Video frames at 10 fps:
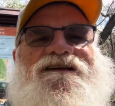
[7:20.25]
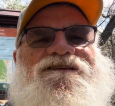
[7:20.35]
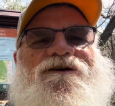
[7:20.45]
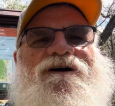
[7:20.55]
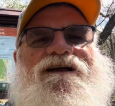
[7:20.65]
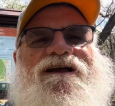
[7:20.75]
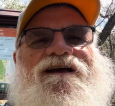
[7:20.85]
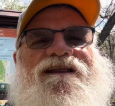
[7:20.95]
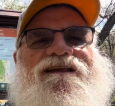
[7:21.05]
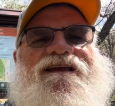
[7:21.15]
So I
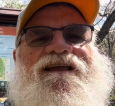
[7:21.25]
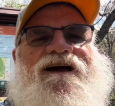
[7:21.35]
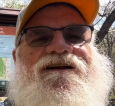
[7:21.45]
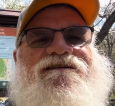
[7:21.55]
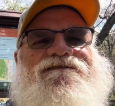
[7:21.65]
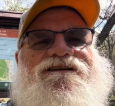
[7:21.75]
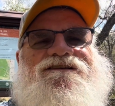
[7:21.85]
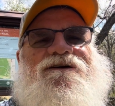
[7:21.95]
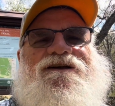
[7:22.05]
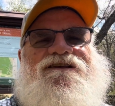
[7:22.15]
got a kick out of it.
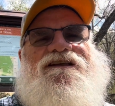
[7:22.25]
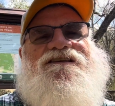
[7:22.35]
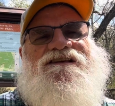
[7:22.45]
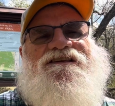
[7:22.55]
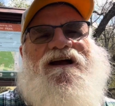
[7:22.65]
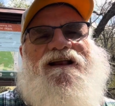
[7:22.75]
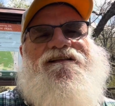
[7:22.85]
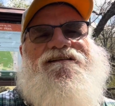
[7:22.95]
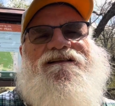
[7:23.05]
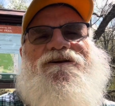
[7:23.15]
So it's just kind
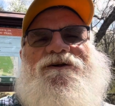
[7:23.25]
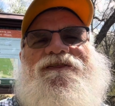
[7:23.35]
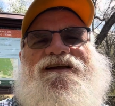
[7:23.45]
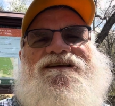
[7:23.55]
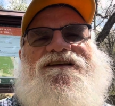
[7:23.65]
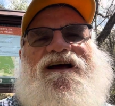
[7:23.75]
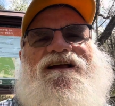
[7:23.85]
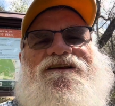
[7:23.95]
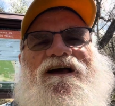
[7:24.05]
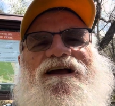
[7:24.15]
of the little things that
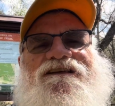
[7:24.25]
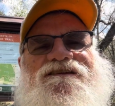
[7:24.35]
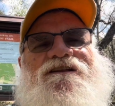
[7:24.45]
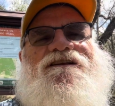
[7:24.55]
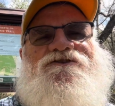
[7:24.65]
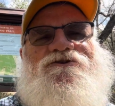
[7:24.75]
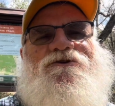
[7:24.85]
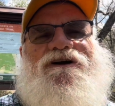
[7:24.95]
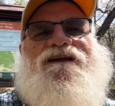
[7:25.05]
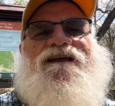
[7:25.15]
I still
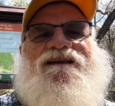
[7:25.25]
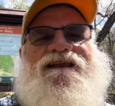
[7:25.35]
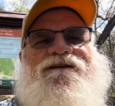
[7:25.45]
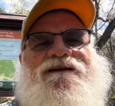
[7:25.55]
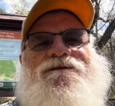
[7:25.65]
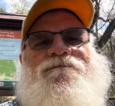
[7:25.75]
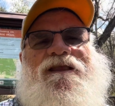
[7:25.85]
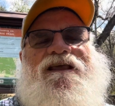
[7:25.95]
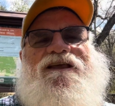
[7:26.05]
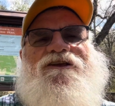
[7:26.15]
enjoy. And even,
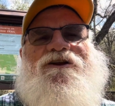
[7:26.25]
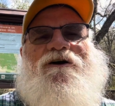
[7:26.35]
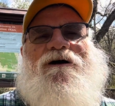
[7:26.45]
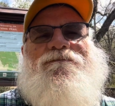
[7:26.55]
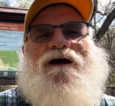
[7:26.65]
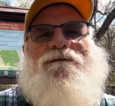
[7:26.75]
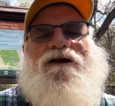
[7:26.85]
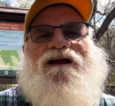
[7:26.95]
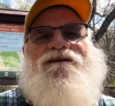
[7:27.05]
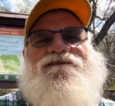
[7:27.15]
you know, I'm
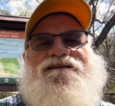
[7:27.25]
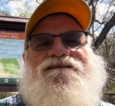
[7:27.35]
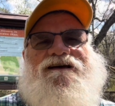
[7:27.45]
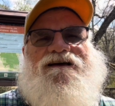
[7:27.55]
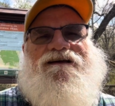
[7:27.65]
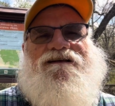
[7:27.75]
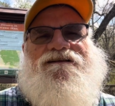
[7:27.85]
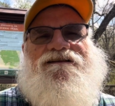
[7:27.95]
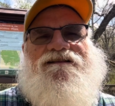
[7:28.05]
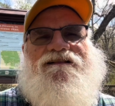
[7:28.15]
kind of in
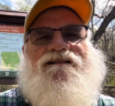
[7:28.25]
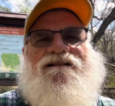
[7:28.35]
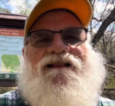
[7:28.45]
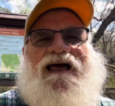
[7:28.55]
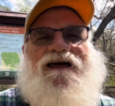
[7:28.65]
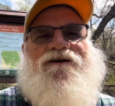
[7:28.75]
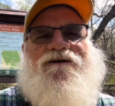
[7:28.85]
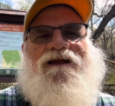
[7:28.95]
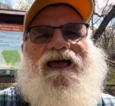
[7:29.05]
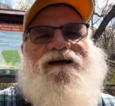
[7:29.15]
the
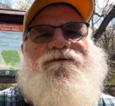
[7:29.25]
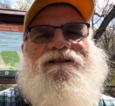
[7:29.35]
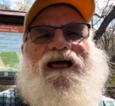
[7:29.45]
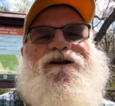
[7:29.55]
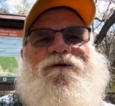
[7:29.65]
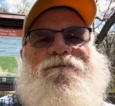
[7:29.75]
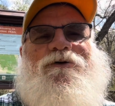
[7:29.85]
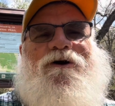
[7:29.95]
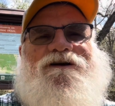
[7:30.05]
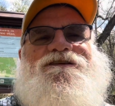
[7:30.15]
latter
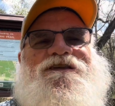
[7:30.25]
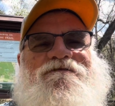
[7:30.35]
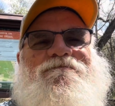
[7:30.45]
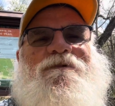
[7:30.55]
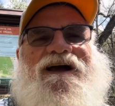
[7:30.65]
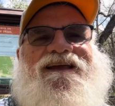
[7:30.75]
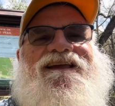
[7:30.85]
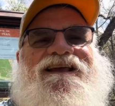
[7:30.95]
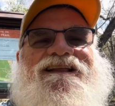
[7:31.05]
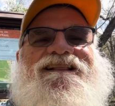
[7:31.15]
parts of my
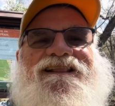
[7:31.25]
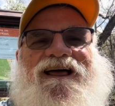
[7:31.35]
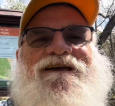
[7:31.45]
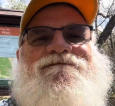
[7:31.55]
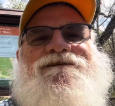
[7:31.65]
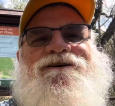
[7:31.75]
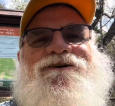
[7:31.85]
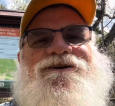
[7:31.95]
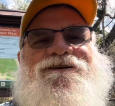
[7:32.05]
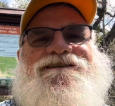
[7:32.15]
life here.
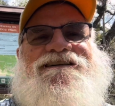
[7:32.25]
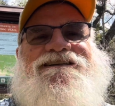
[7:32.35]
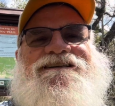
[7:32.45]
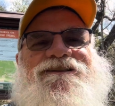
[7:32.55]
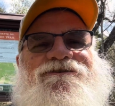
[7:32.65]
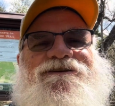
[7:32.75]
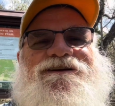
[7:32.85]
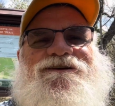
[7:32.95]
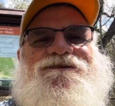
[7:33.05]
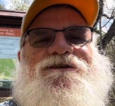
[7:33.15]
You know, 63
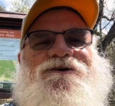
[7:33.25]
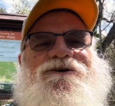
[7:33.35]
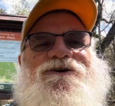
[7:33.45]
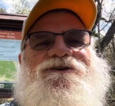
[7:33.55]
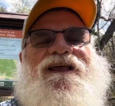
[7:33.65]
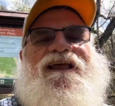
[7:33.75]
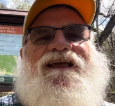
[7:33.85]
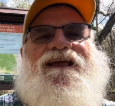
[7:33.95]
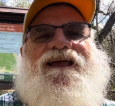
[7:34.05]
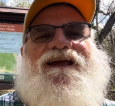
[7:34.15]
years old,
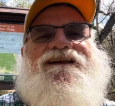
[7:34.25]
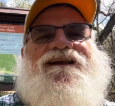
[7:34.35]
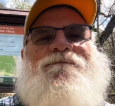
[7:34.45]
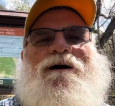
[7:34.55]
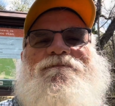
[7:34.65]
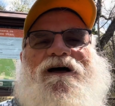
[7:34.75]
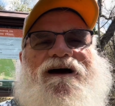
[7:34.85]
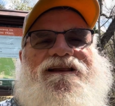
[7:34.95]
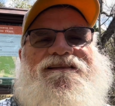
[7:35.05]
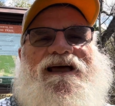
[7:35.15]
and I'm
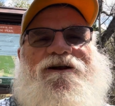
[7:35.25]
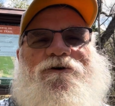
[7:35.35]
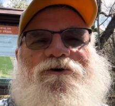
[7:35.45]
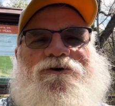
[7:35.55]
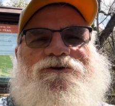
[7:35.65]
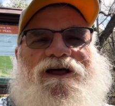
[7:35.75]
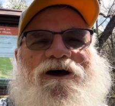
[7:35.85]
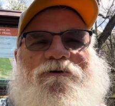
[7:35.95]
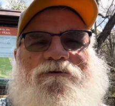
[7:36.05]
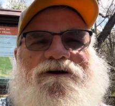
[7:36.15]
not in that old
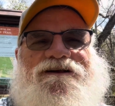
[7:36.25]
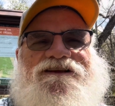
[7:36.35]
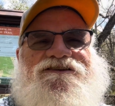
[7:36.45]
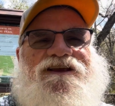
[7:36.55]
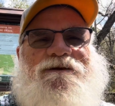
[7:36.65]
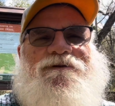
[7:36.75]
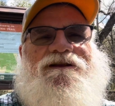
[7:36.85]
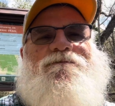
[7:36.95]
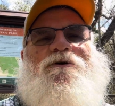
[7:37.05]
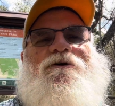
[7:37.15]
running shape
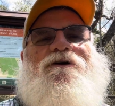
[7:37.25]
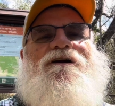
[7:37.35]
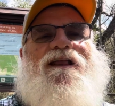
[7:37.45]
anymore.